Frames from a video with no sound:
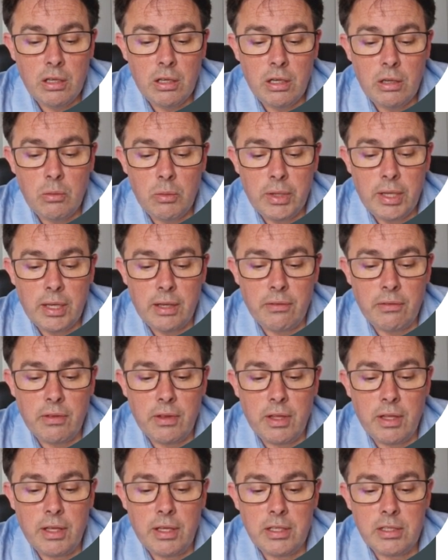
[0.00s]
We have
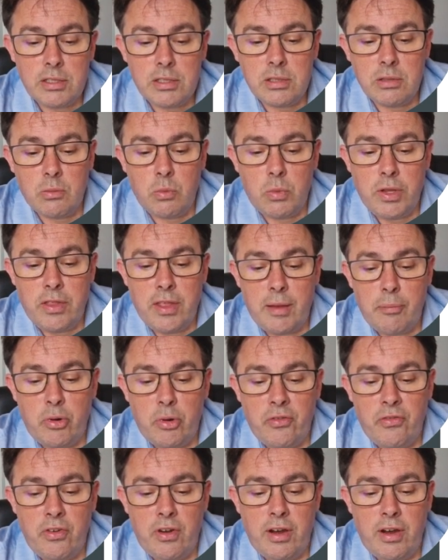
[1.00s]
that. We then
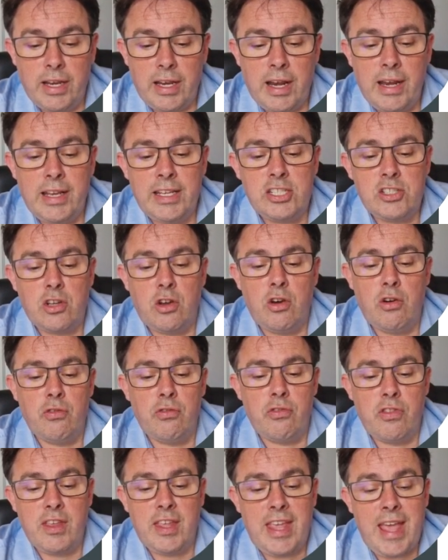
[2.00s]
provide a list
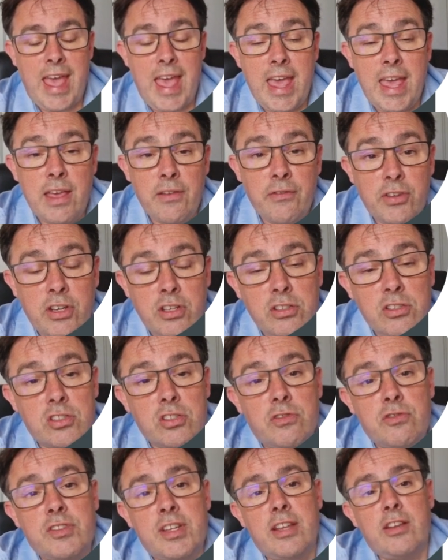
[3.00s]
of the evidence
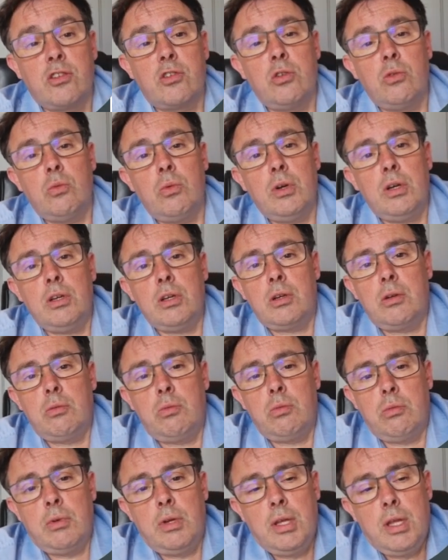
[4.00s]
of technical work.
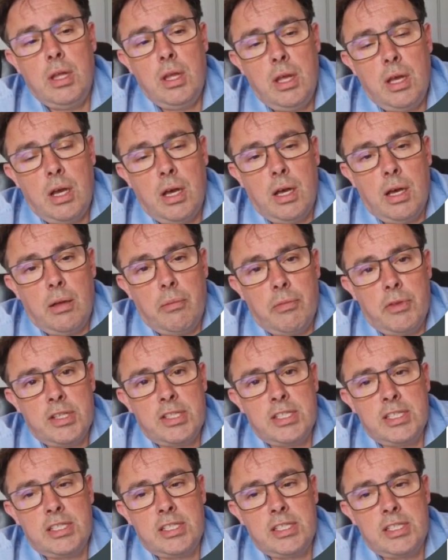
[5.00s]

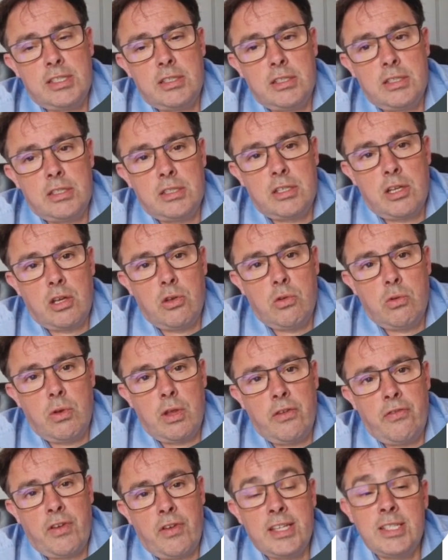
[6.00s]
This is
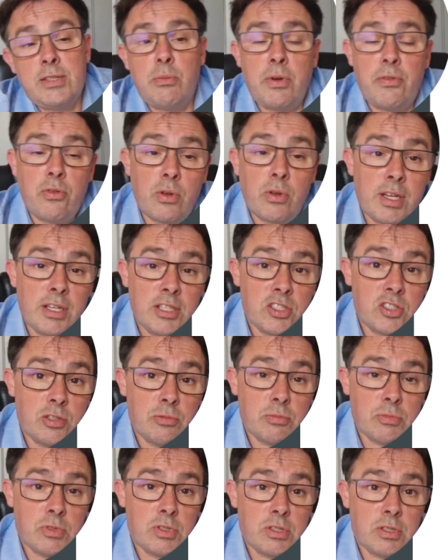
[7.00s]
so if HM Review and
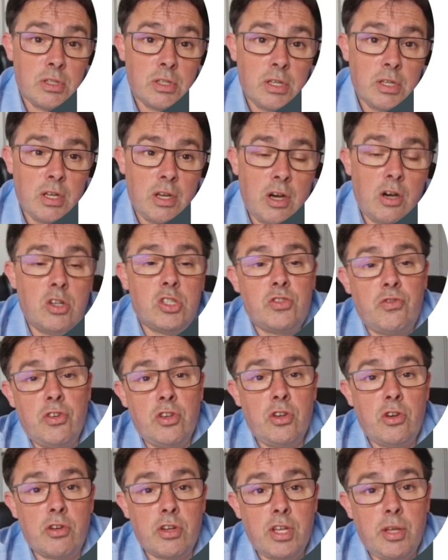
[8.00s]
Customs ask for
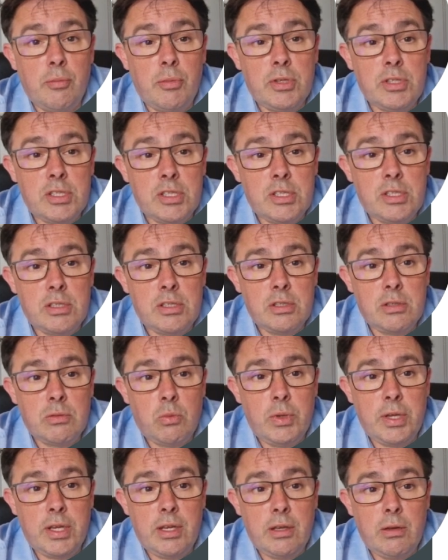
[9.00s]
documents,
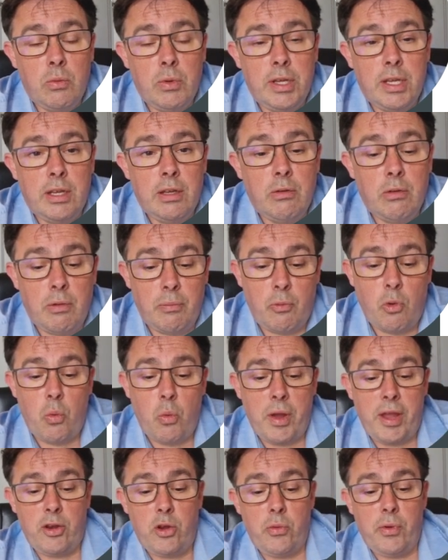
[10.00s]
all
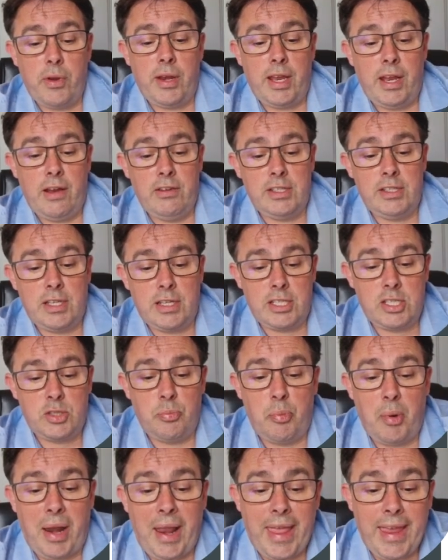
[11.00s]
we're doing here is
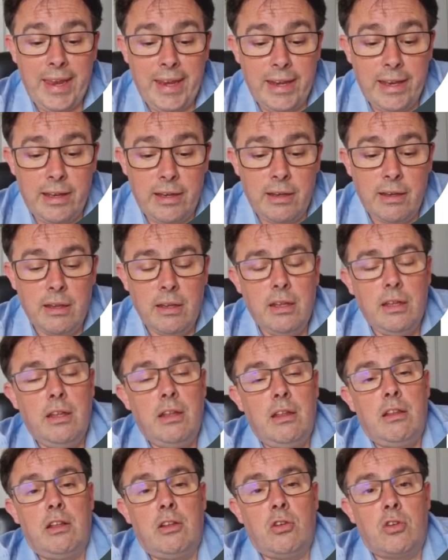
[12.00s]
explaining
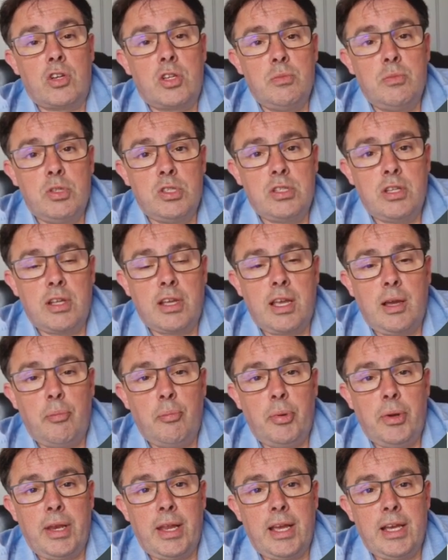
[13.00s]
the documents that the
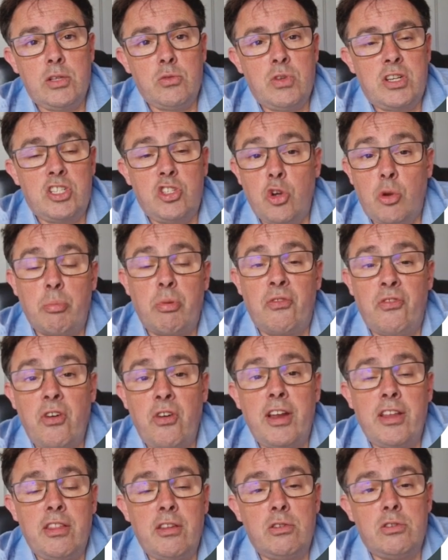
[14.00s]
company has. We're actually not
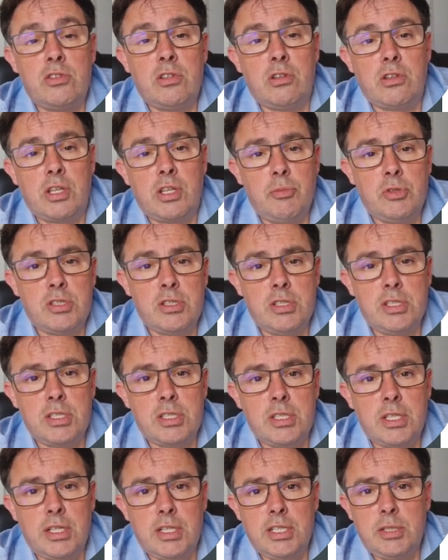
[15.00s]
providing those documents at this
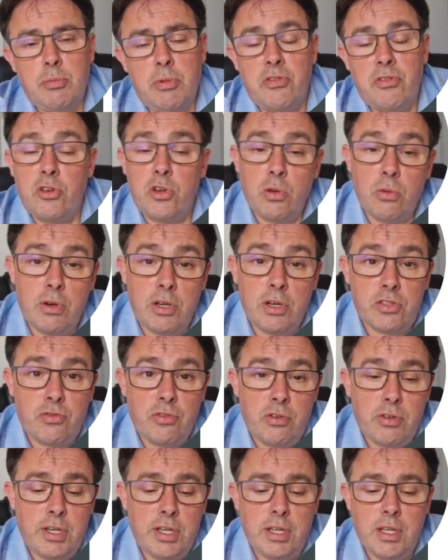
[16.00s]
stage, but if they do ask
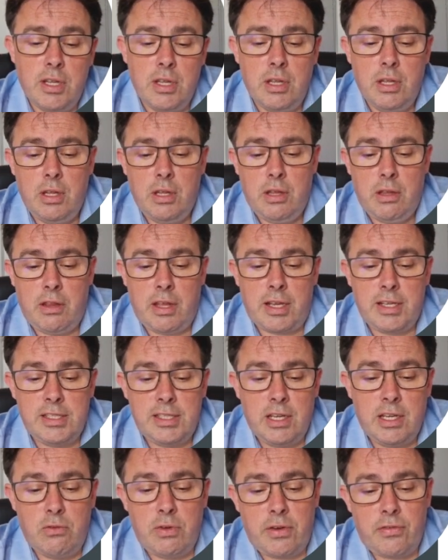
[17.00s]
for it, they can
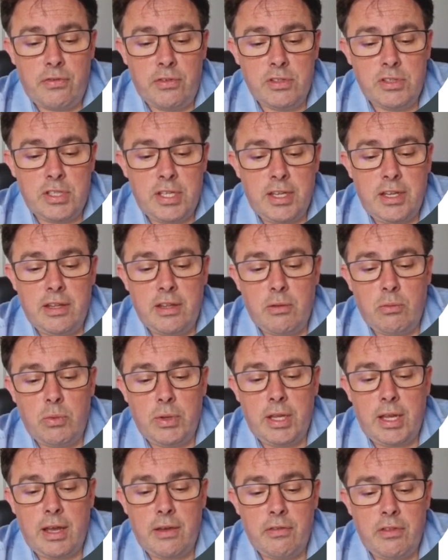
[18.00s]
see a reference here that
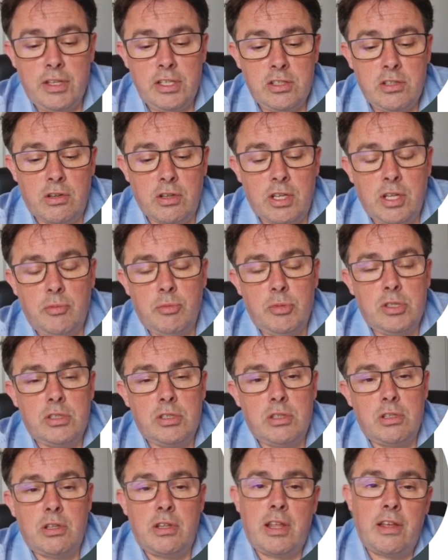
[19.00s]
we have these
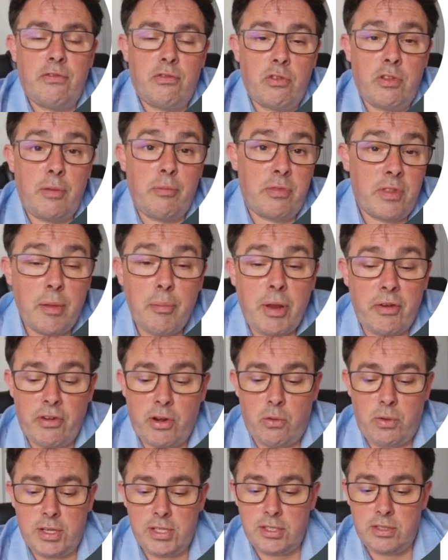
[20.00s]
documents, and therefore they may
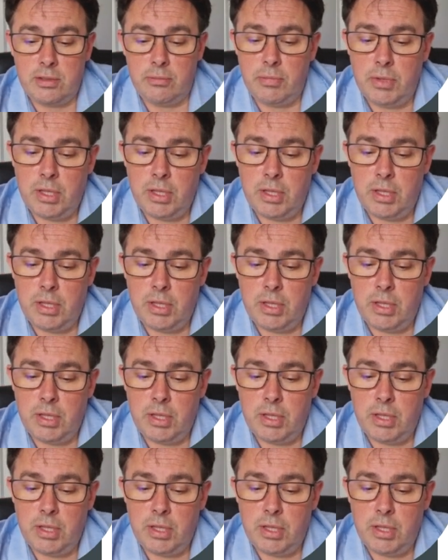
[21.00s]
request them.